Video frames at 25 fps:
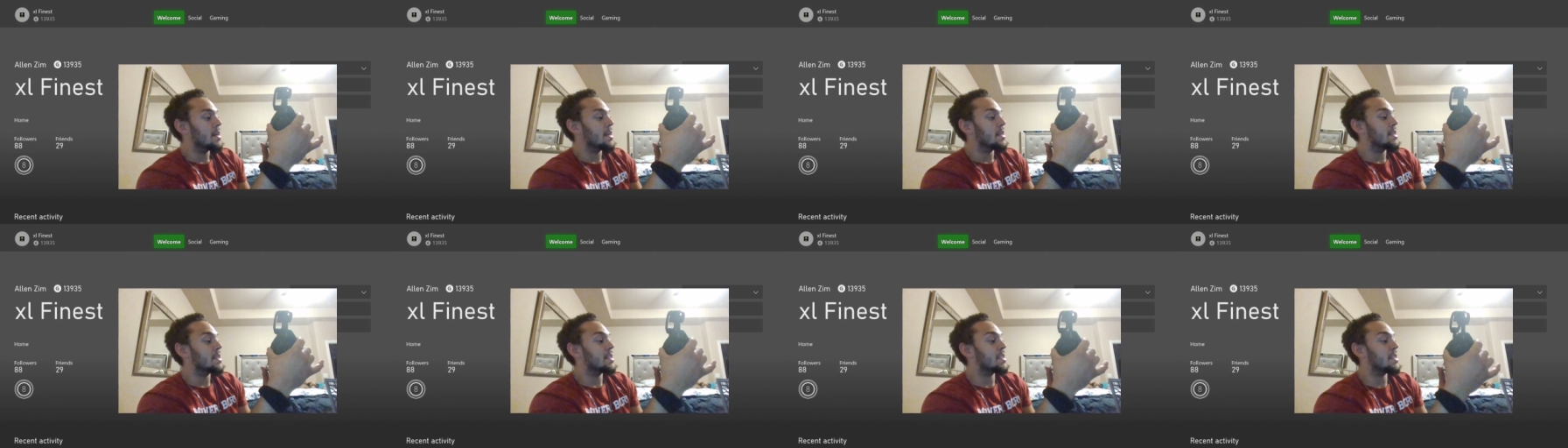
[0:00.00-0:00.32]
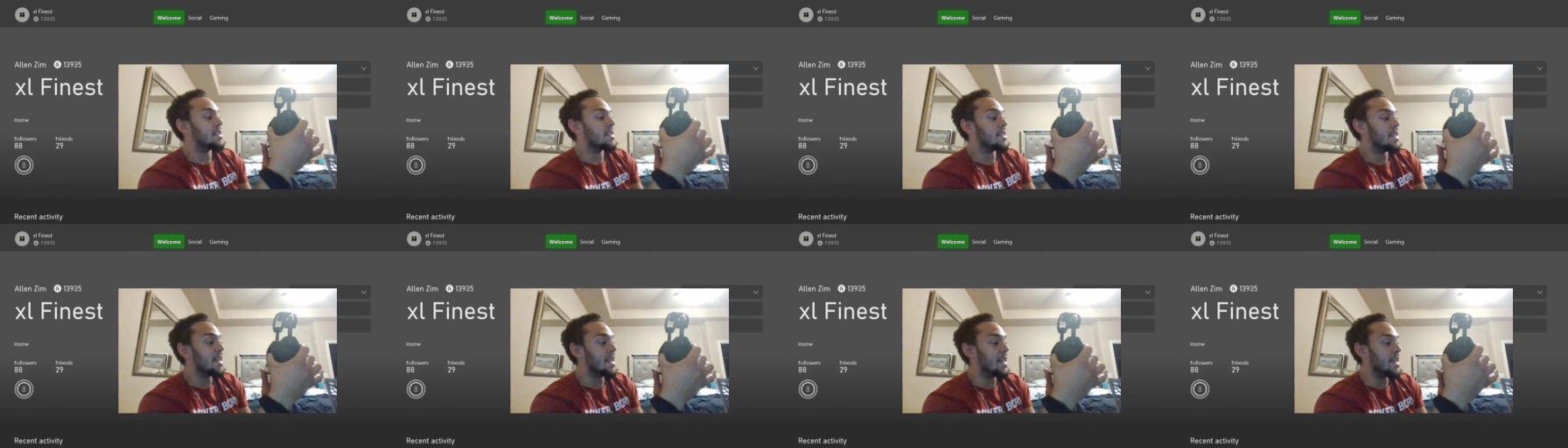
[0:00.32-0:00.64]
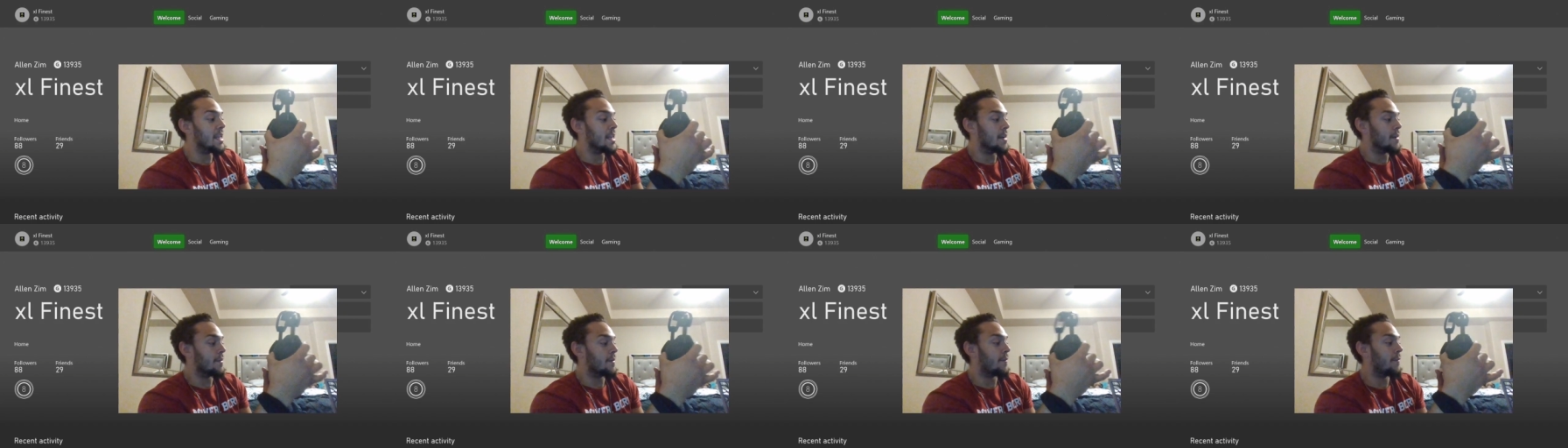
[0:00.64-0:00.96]

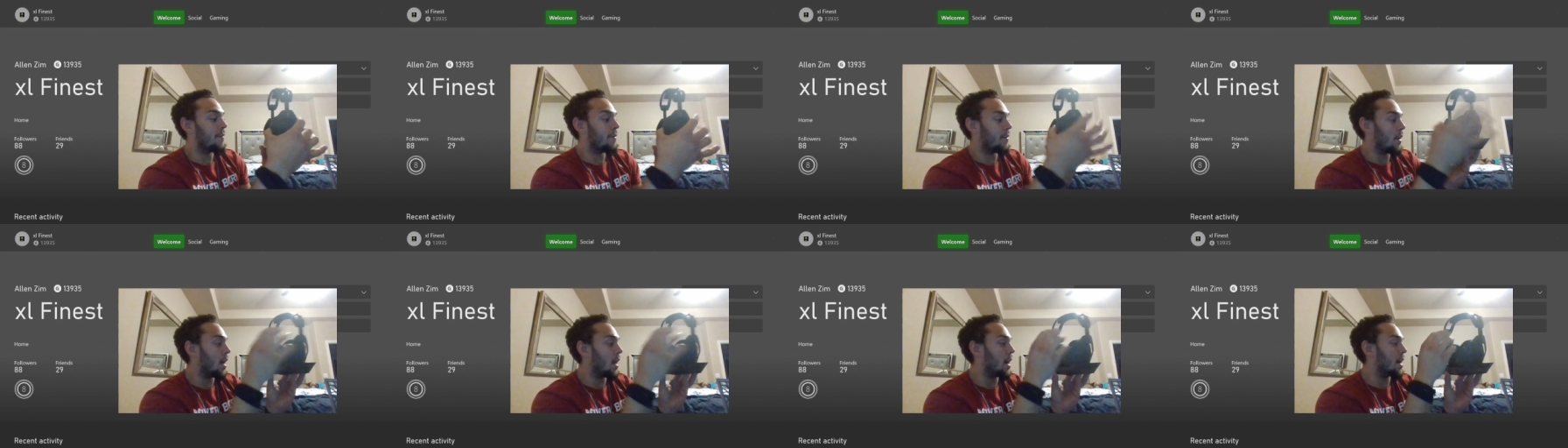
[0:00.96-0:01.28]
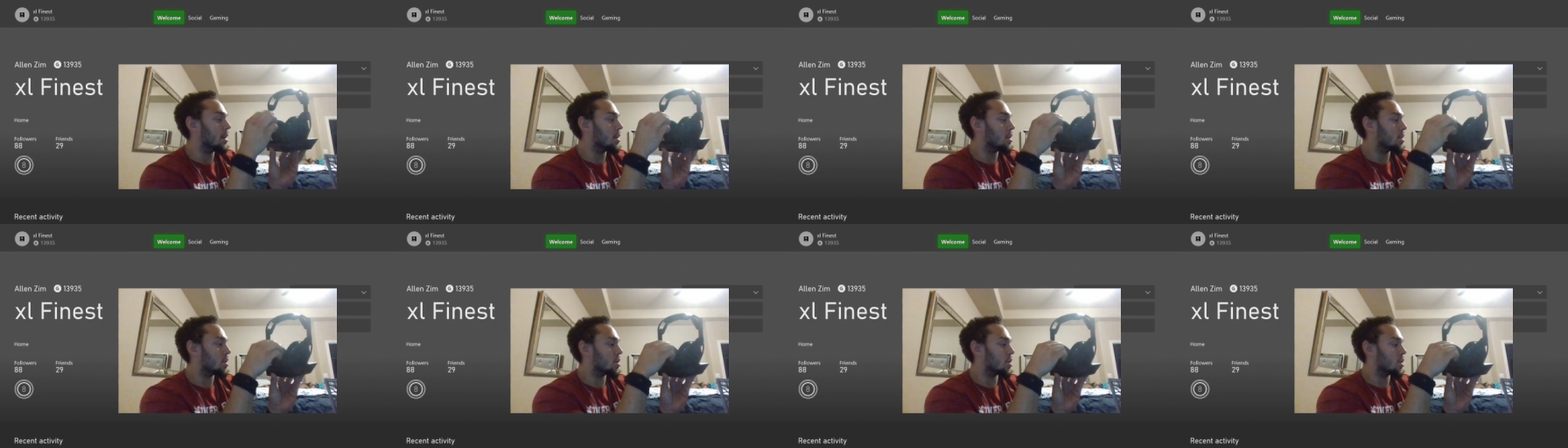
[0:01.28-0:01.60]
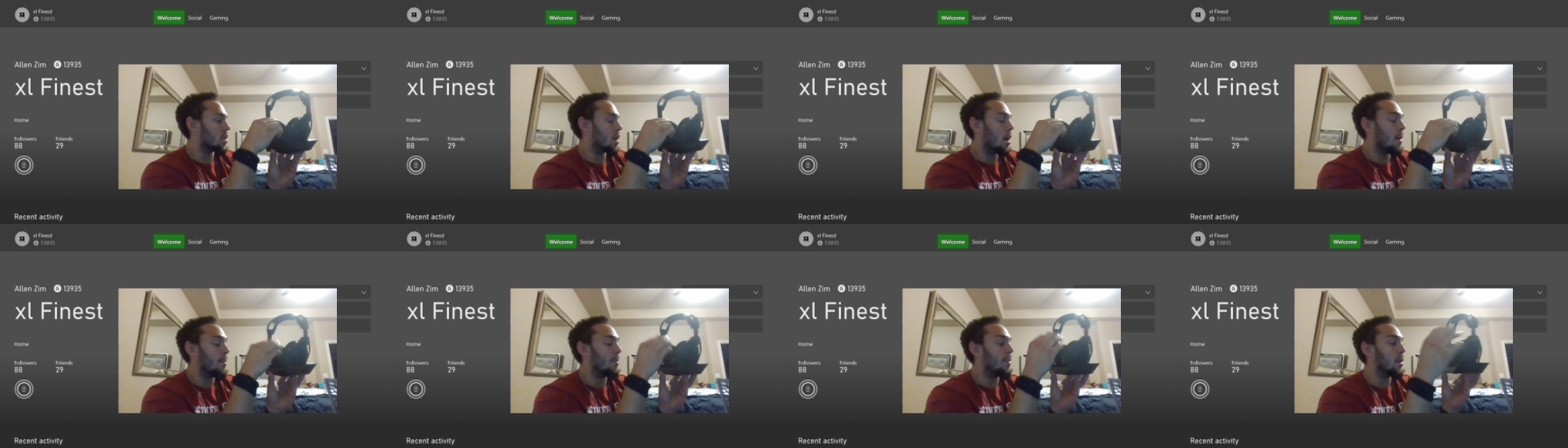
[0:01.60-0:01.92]
sitting flush
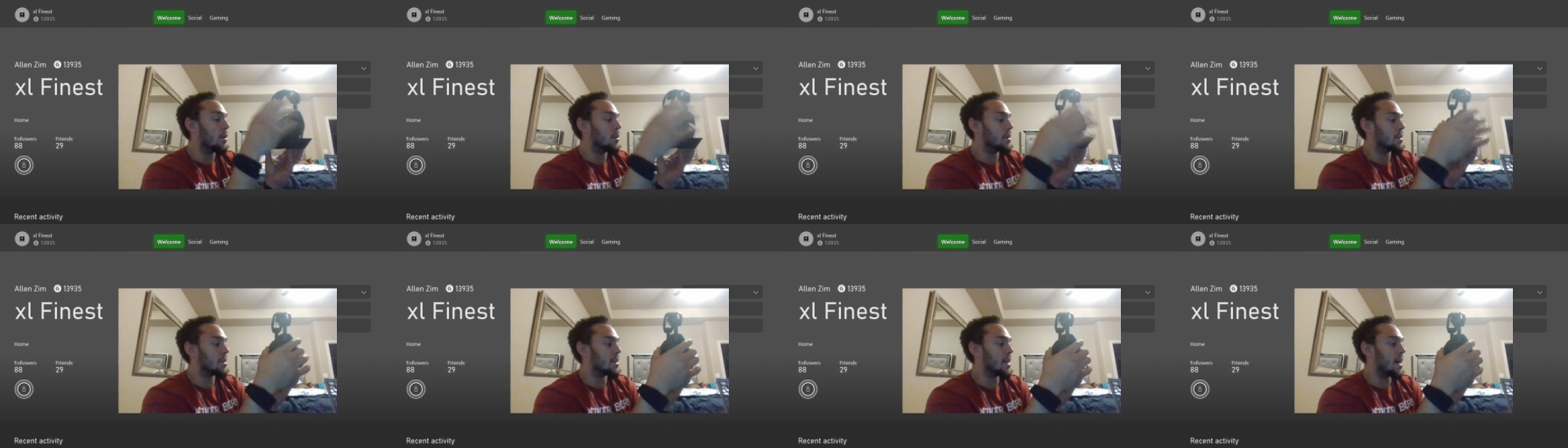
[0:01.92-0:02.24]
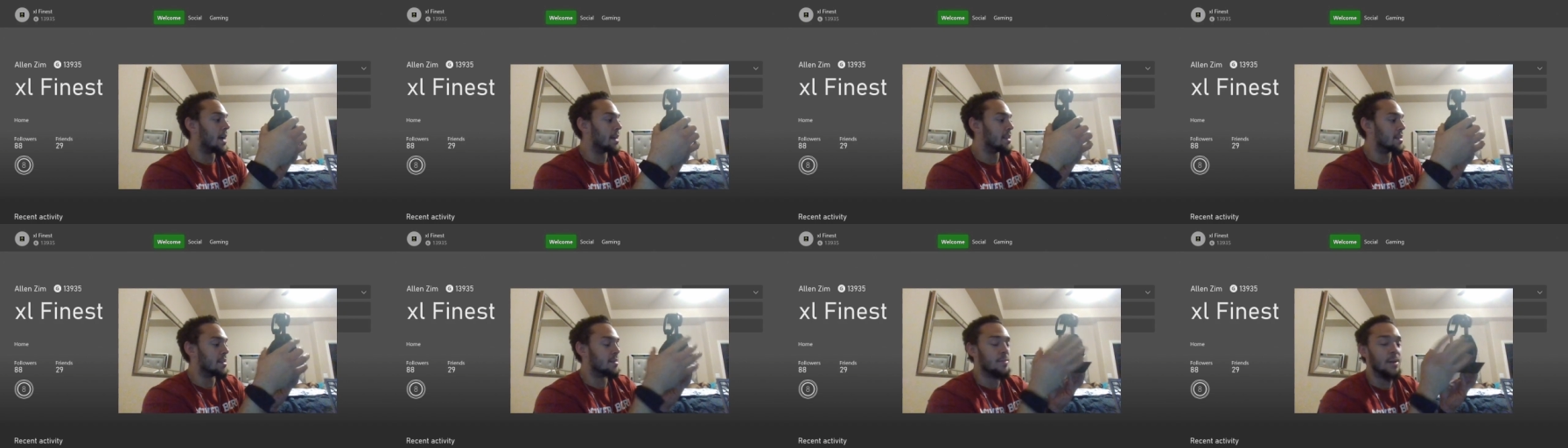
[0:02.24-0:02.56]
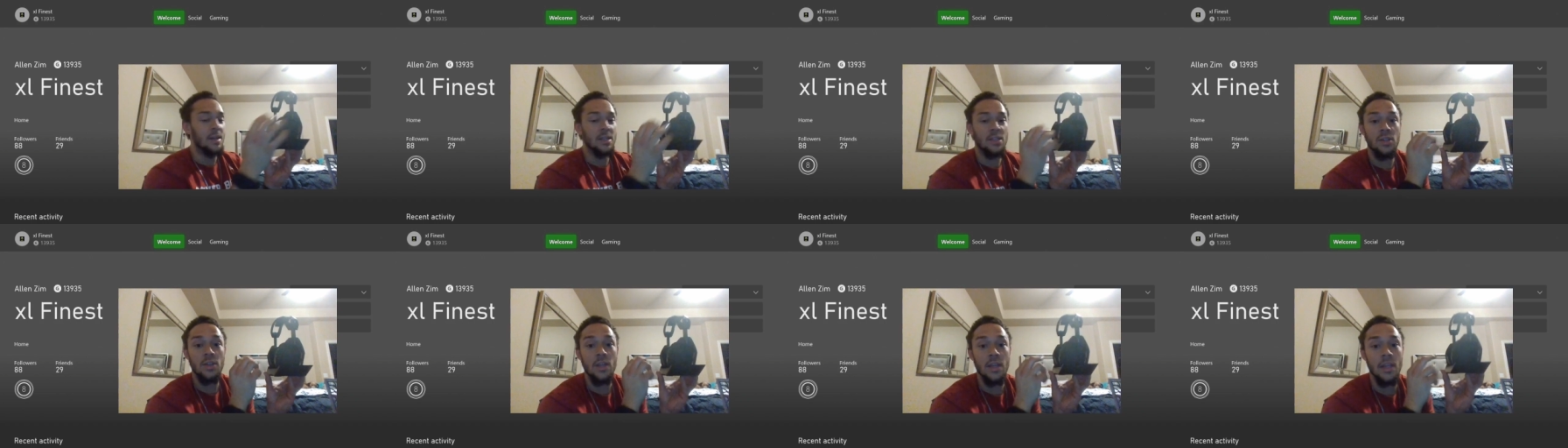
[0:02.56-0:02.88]
on both sides,
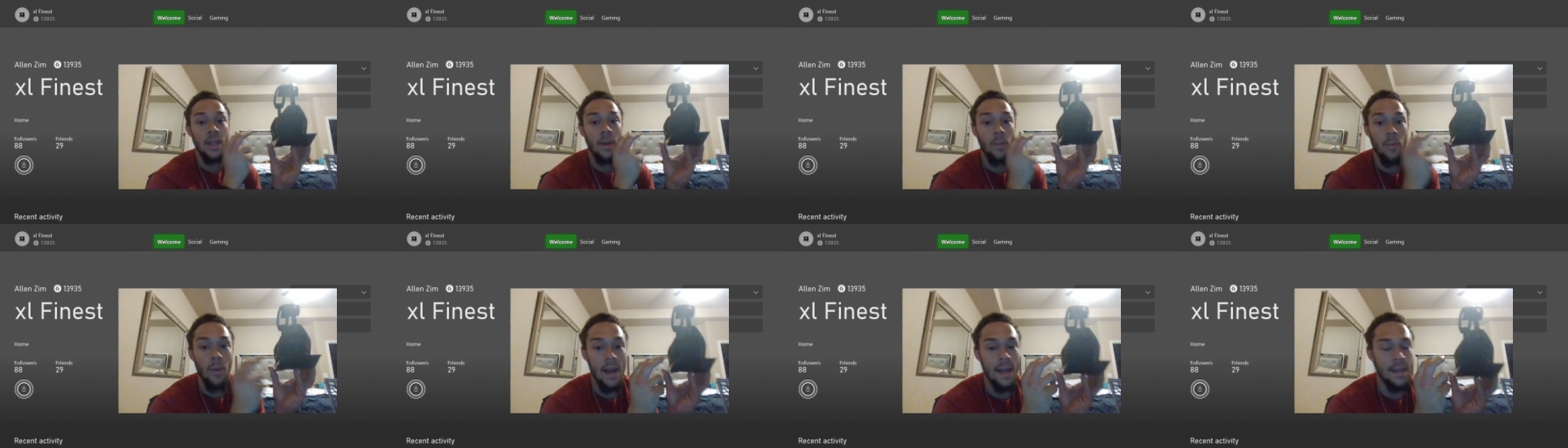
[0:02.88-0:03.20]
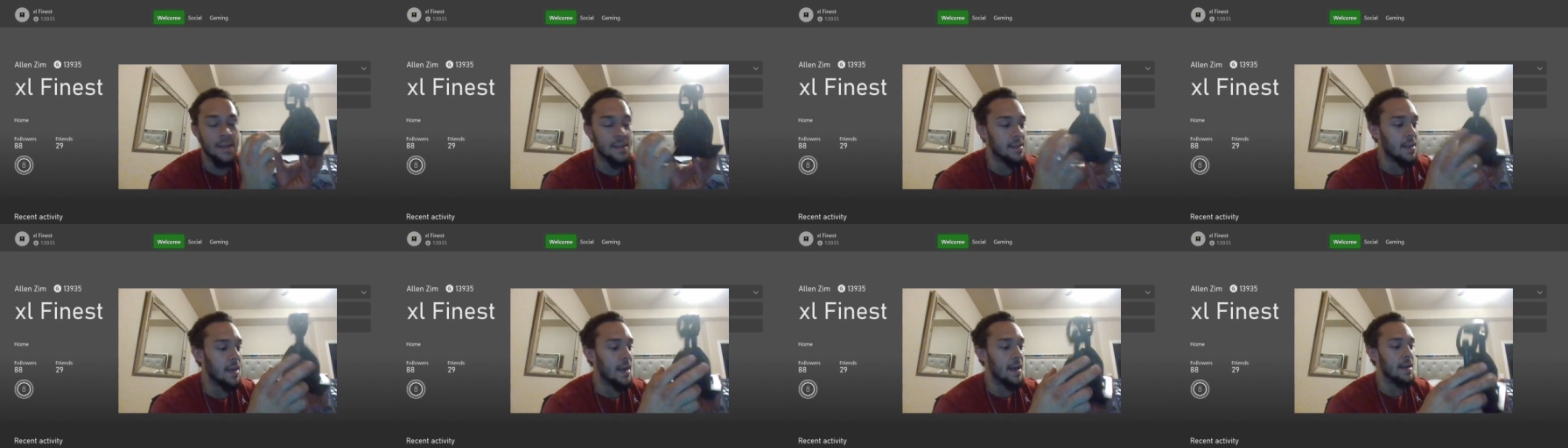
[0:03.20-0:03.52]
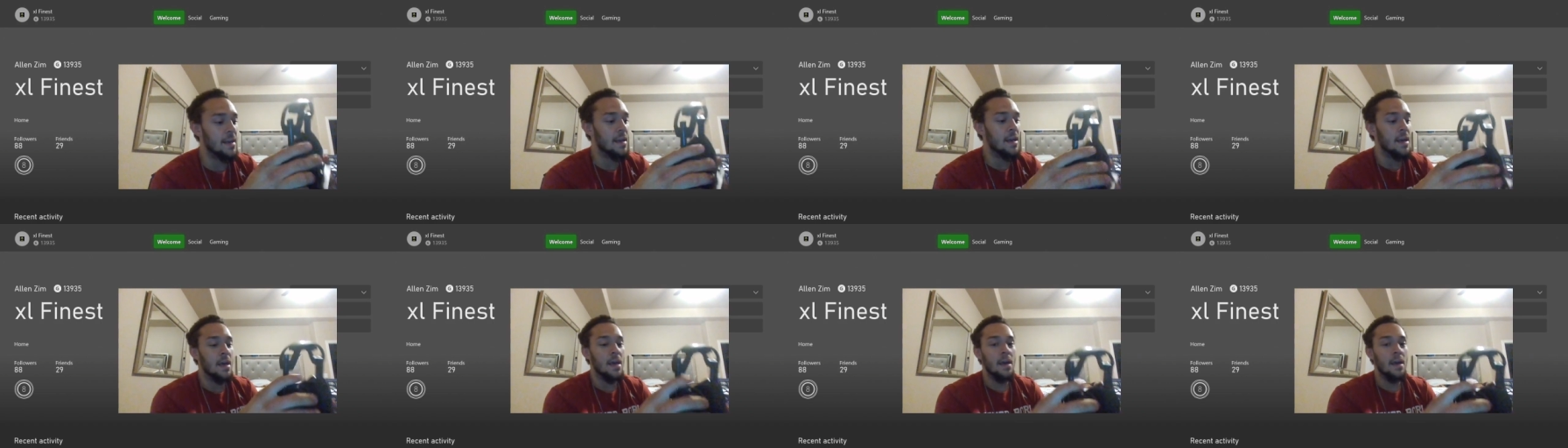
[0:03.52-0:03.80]
especially the right side,